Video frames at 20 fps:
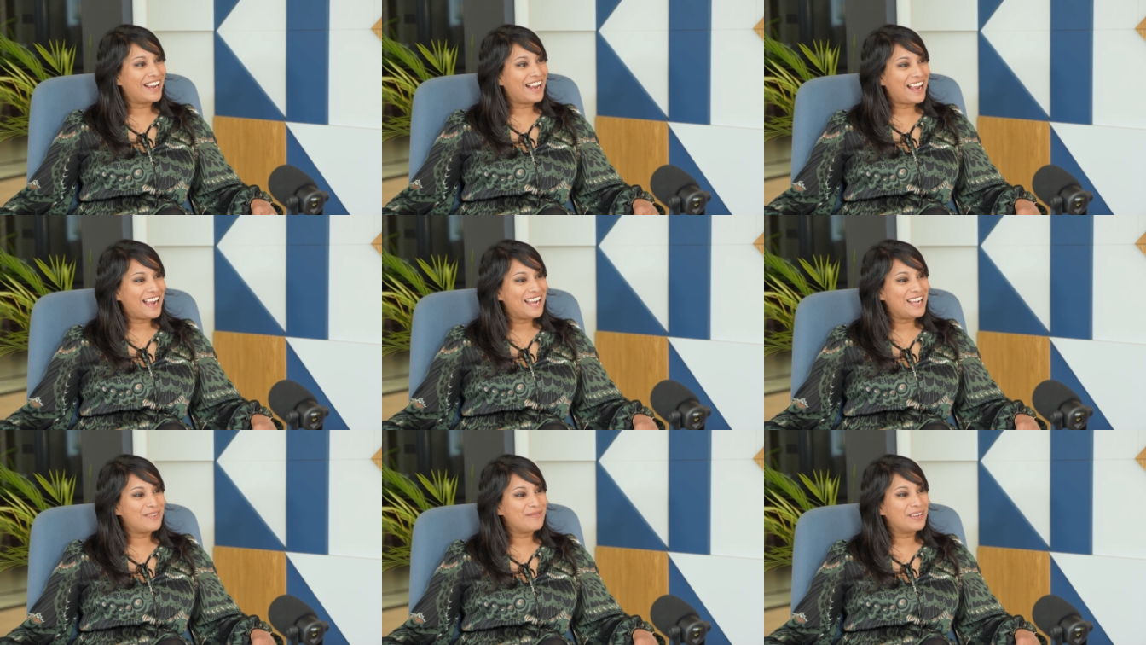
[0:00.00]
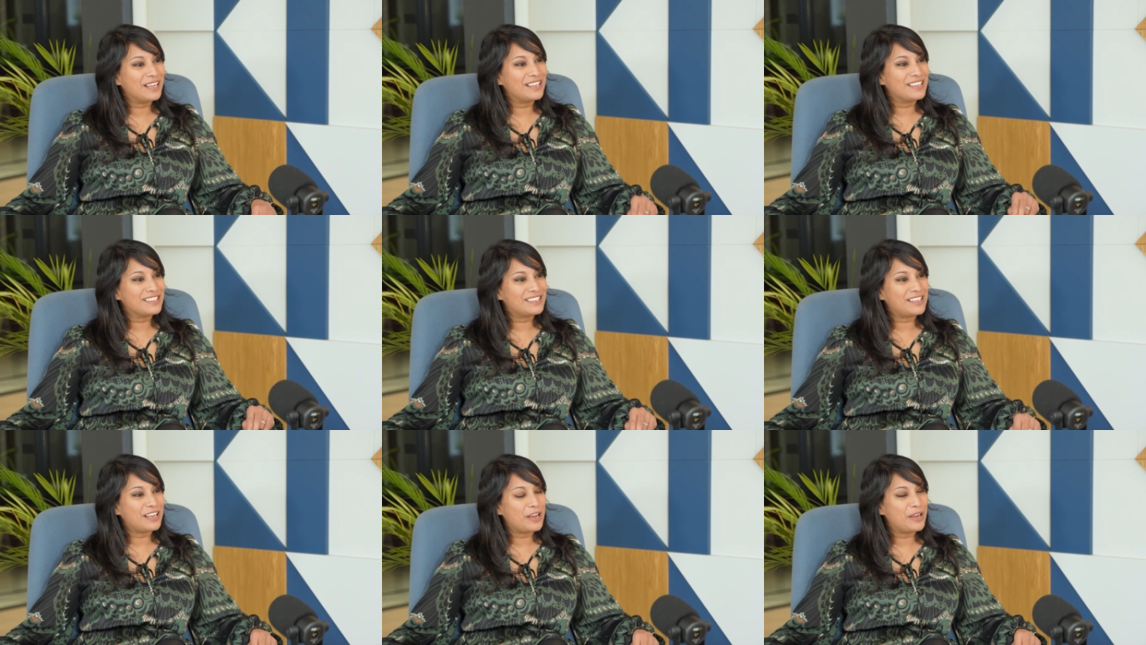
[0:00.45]
Um,
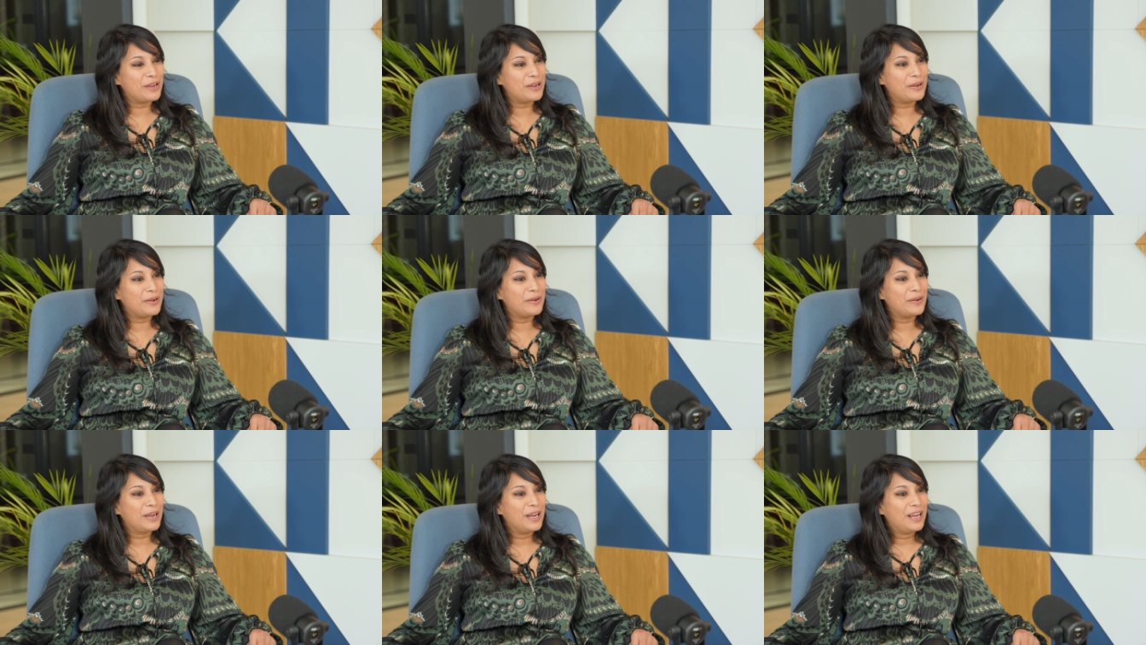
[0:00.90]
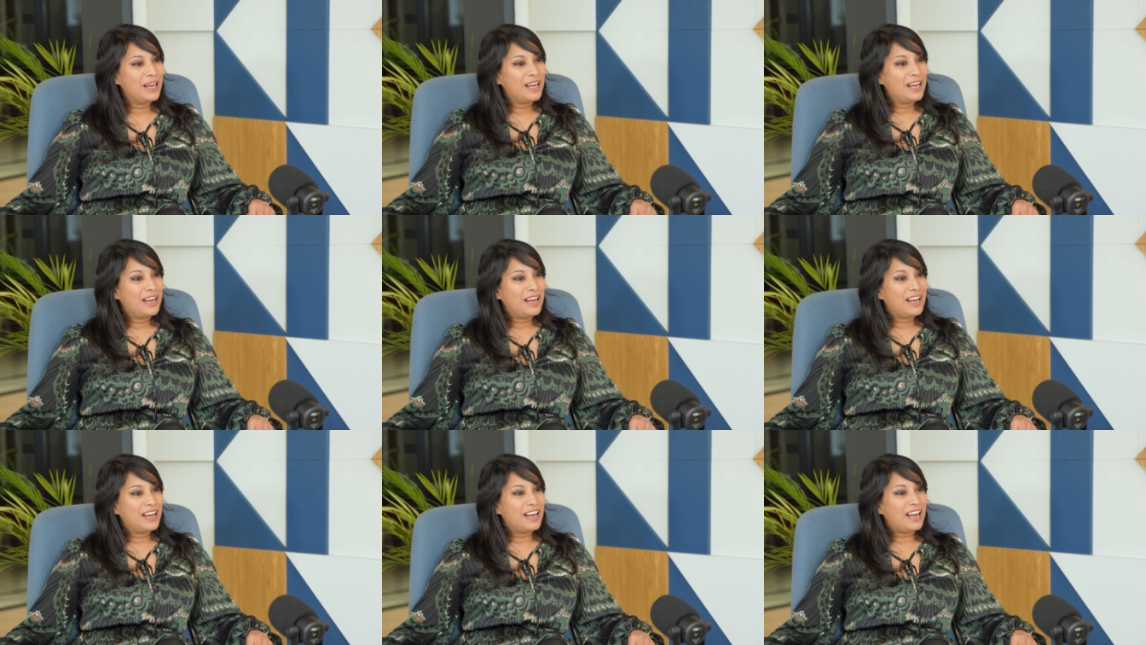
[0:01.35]
so
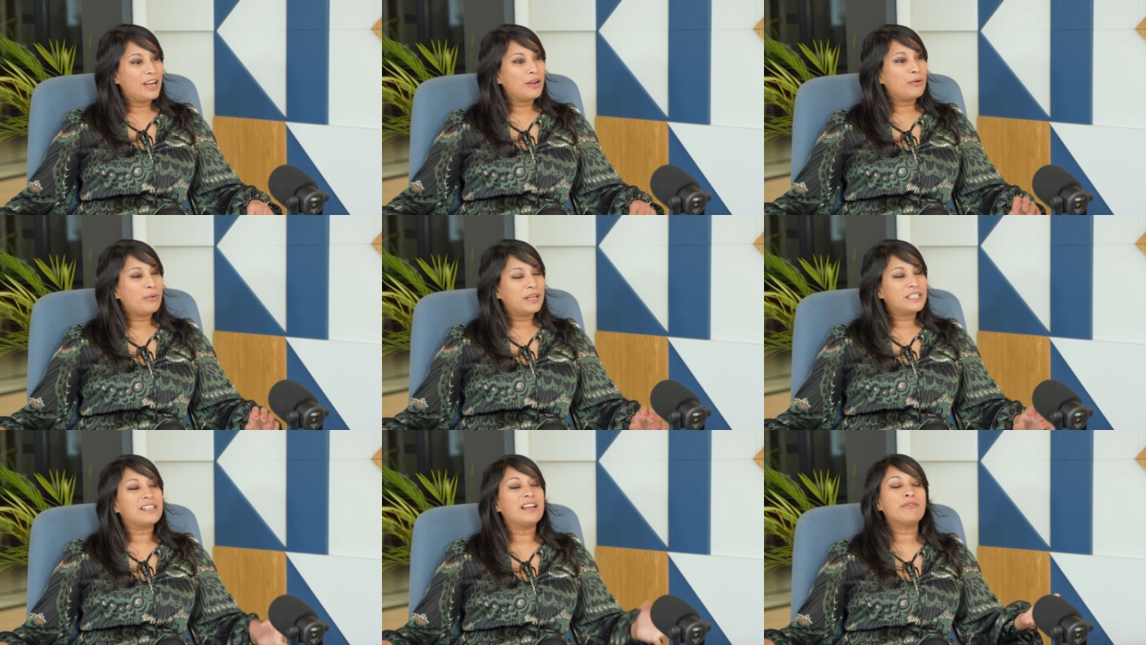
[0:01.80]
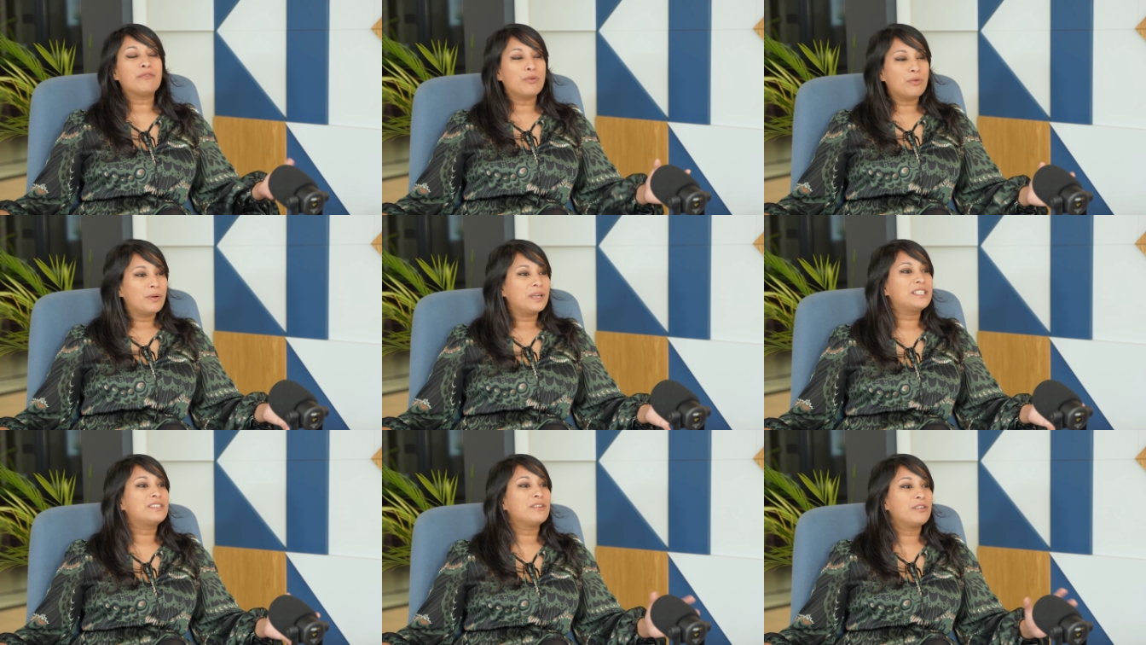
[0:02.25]
I always, I've
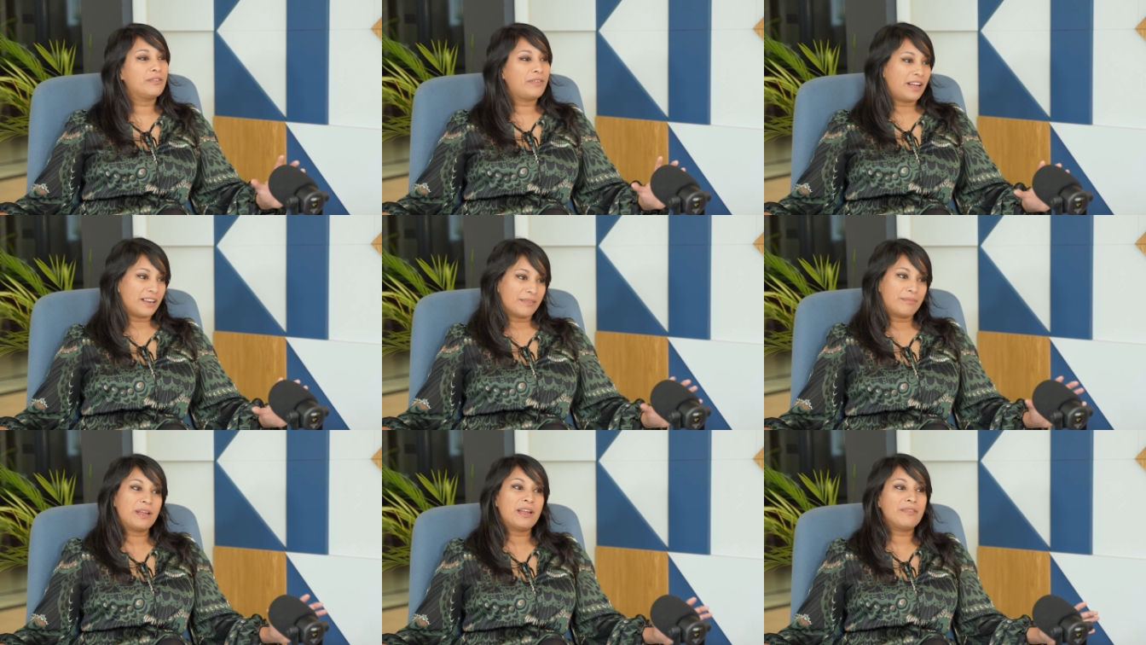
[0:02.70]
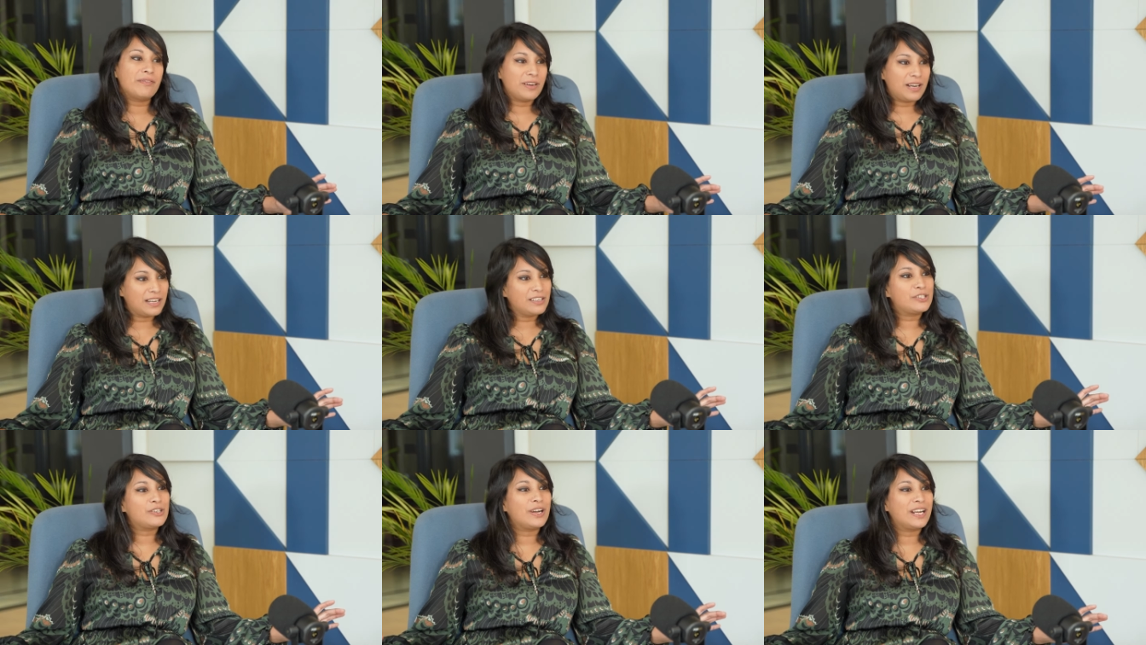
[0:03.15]
always sort of had a bit of an
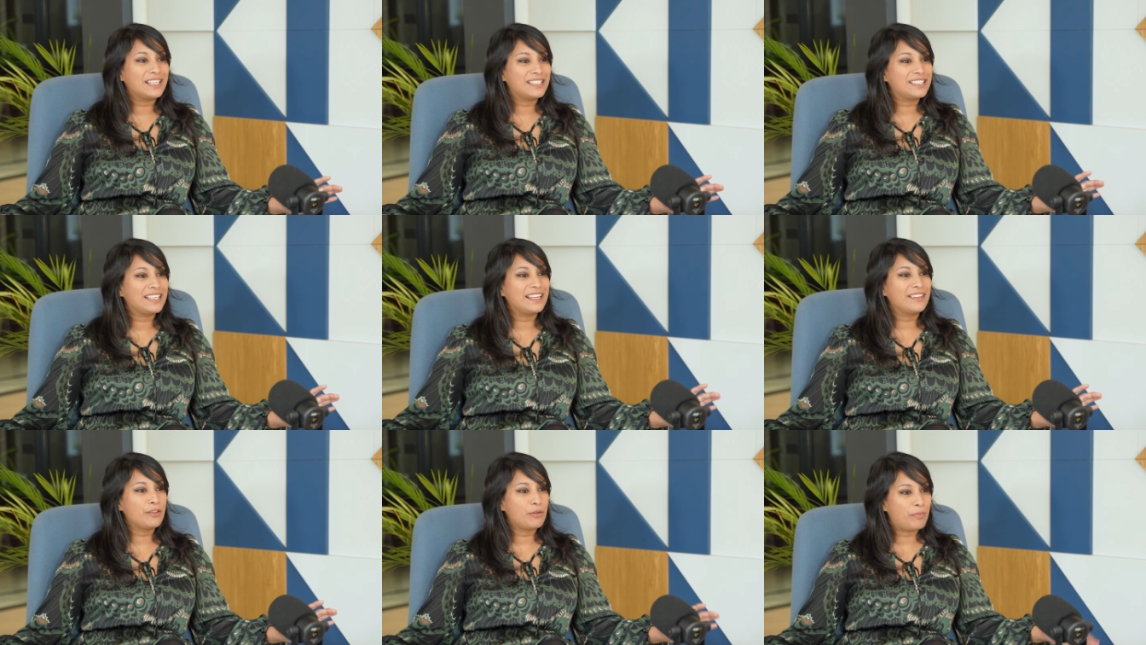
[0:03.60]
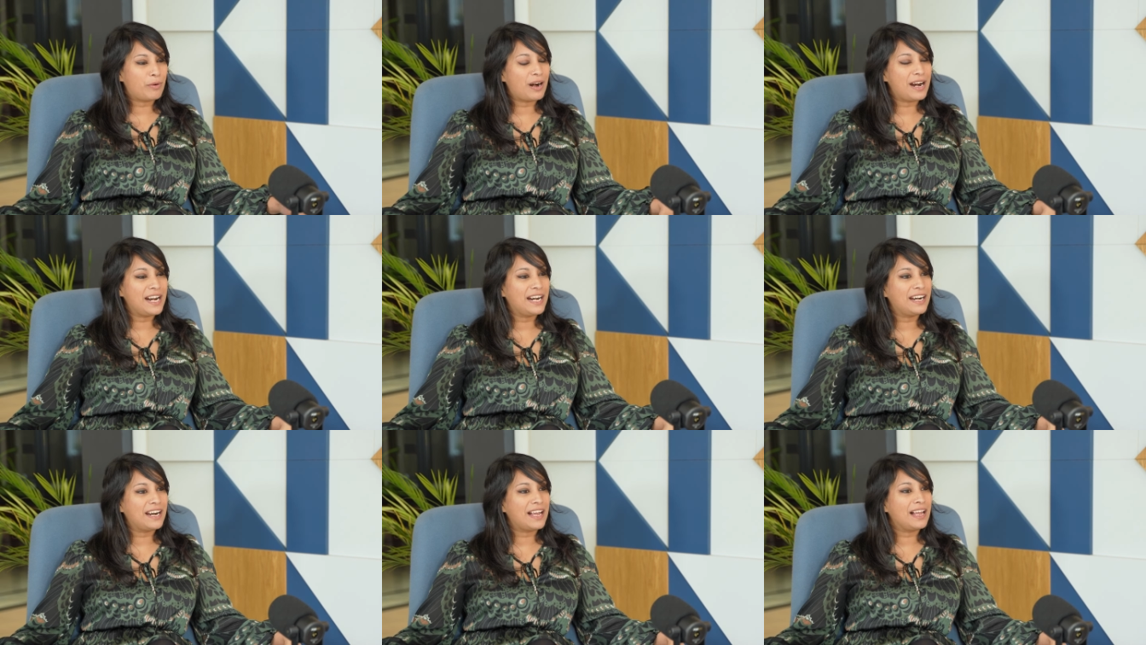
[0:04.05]
interest in the brain,